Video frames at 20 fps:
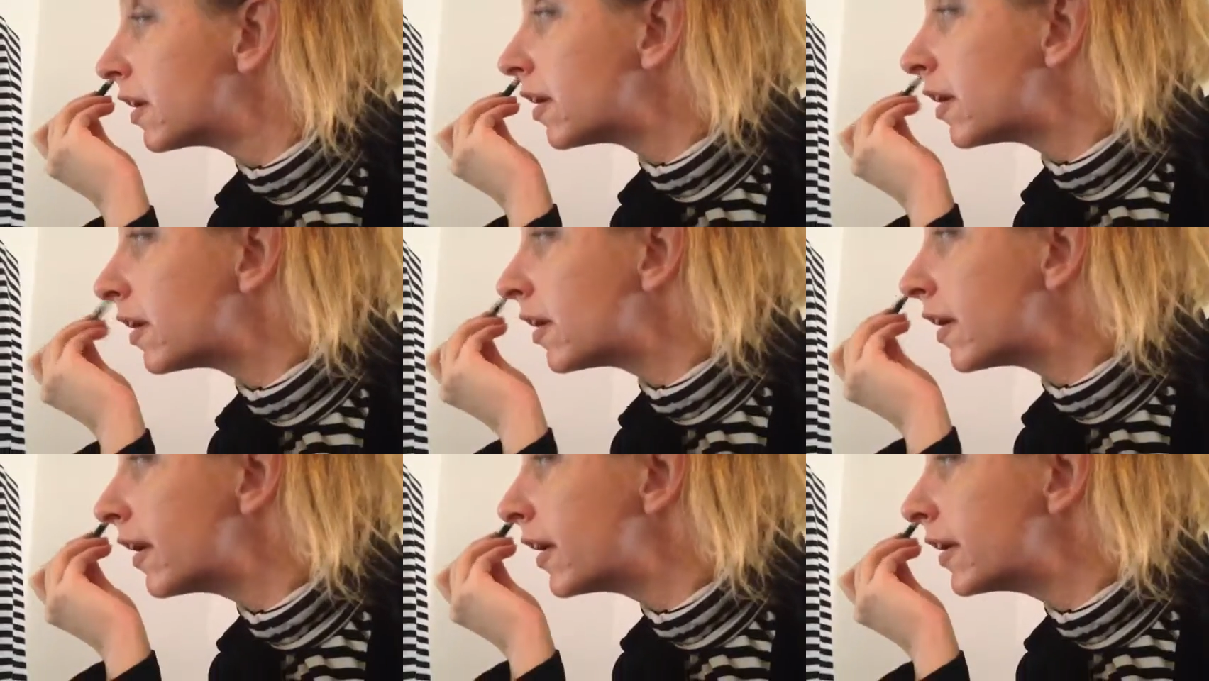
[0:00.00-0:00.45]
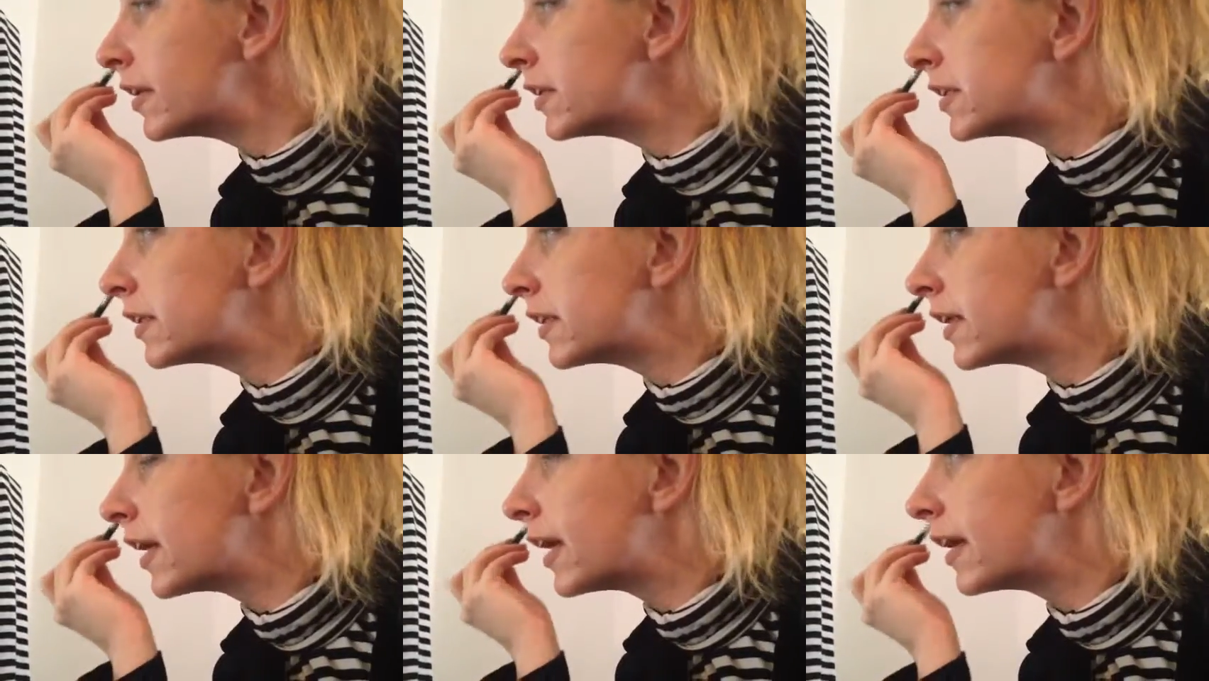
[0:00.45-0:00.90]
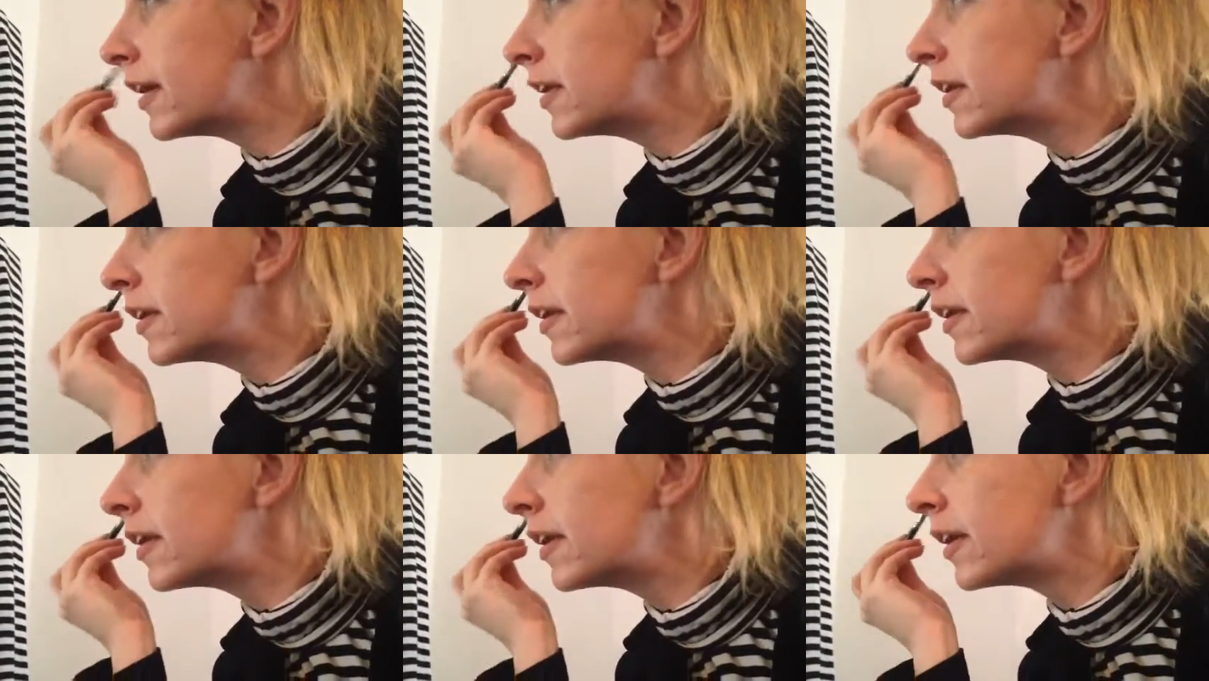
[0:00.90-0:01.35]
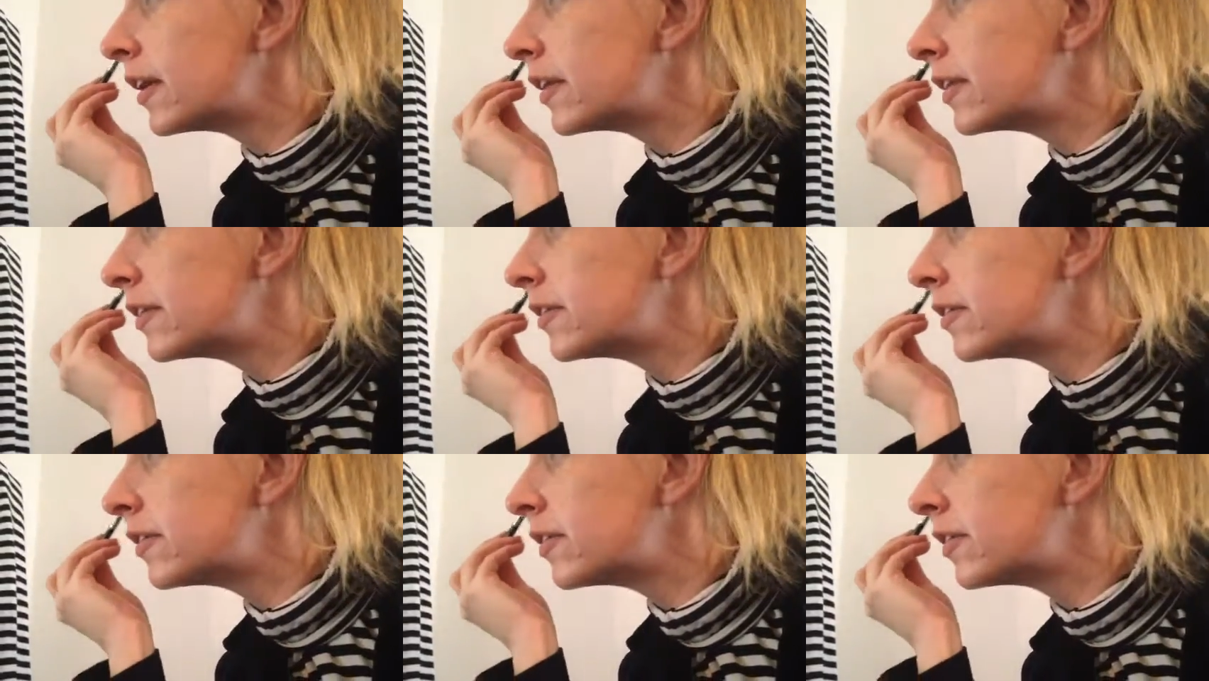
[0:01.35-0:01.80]
hard to get it
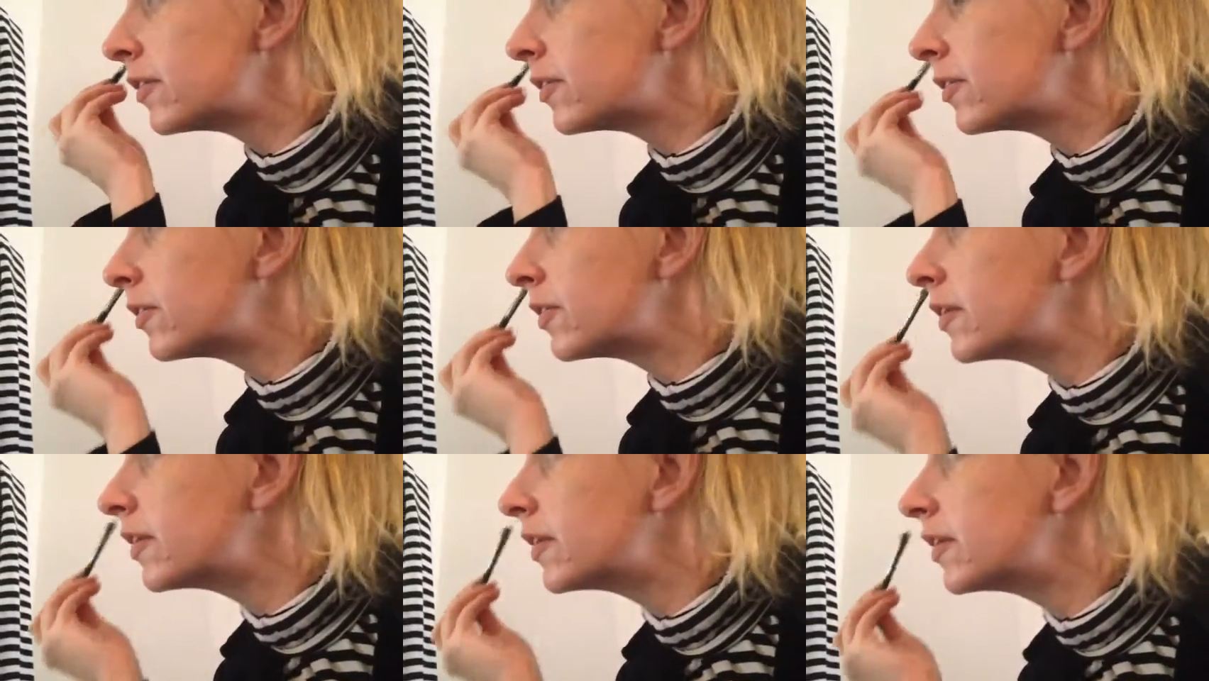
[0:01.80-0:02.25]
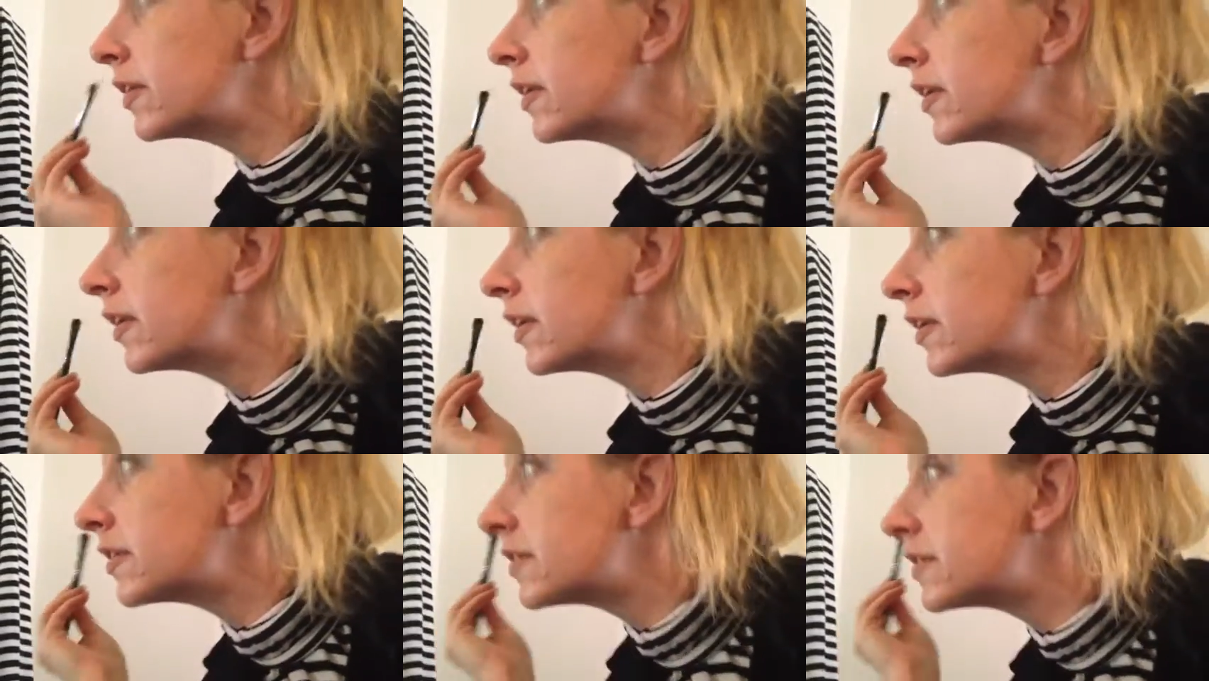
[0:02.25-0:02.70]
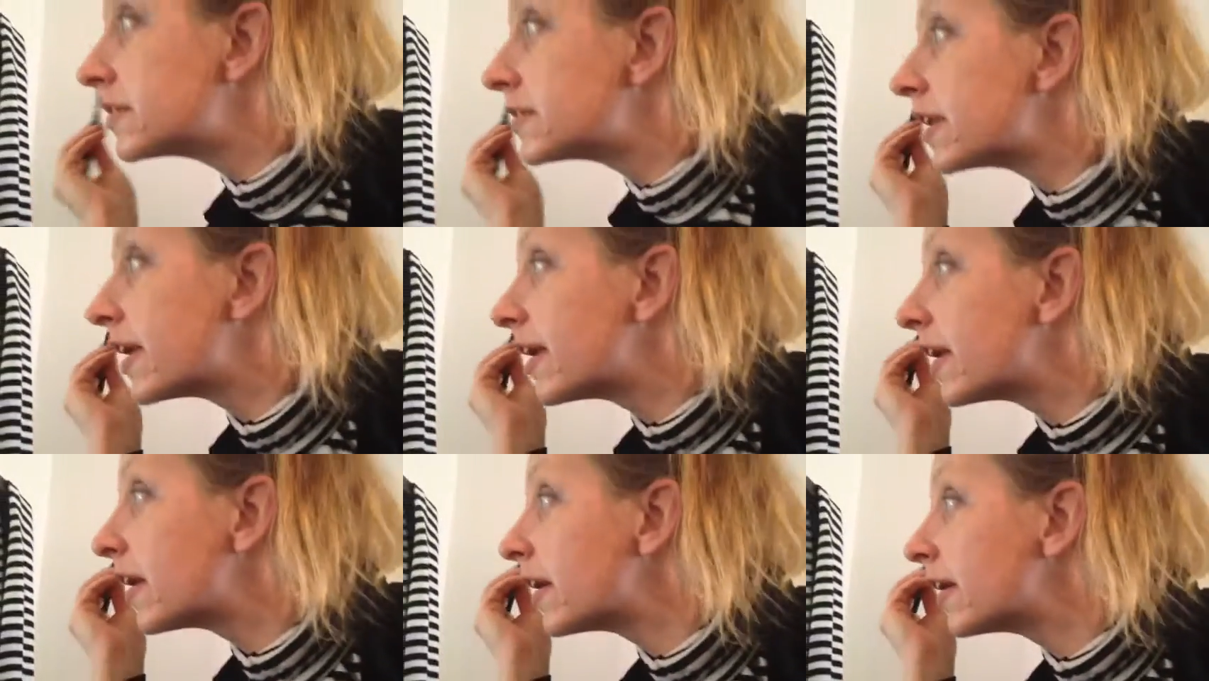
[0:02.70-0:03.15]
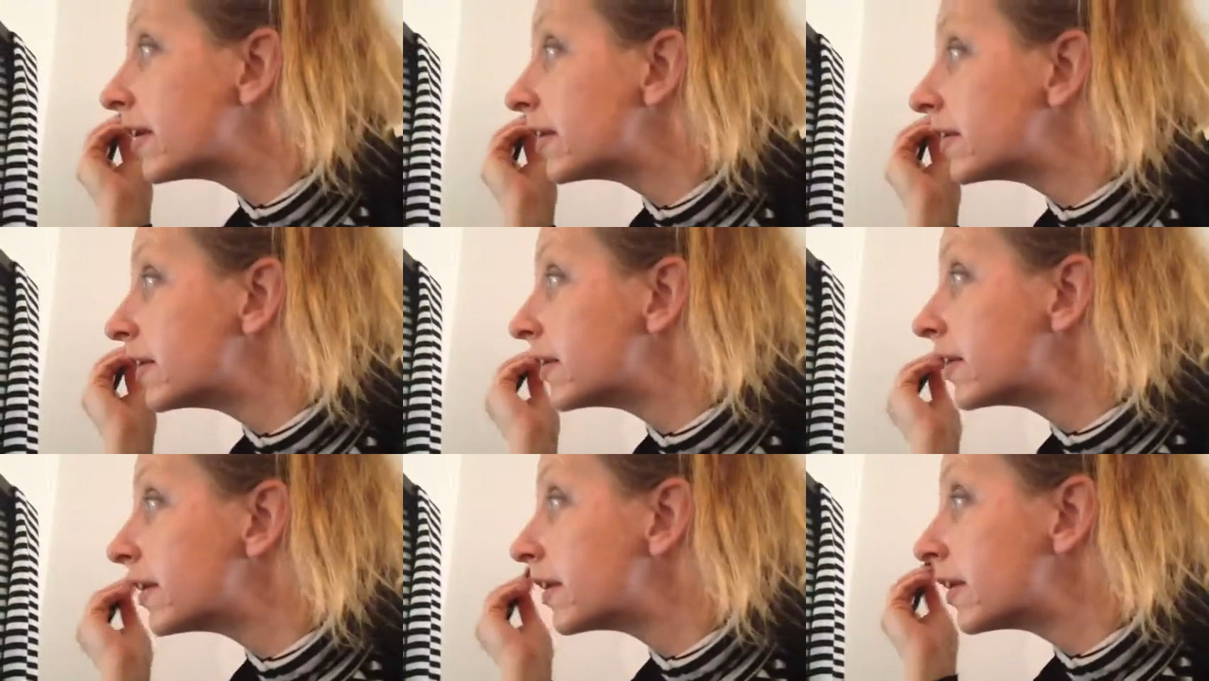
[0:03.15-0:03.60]
to stay
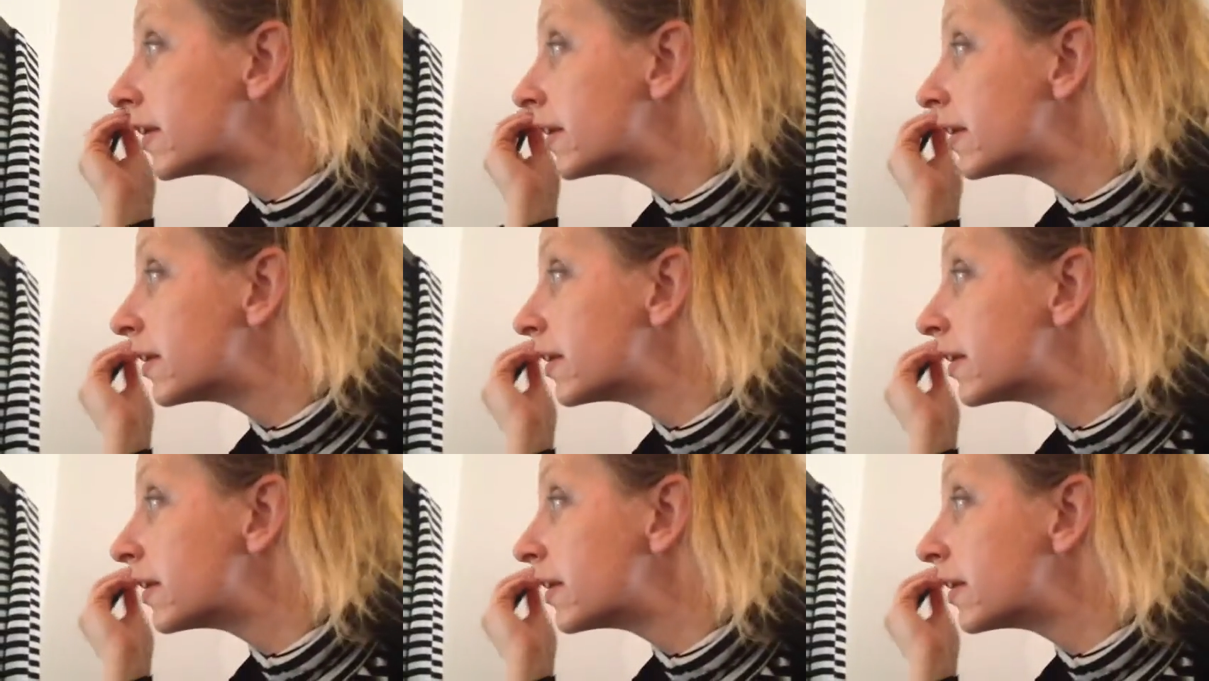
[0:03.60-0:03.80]
on there.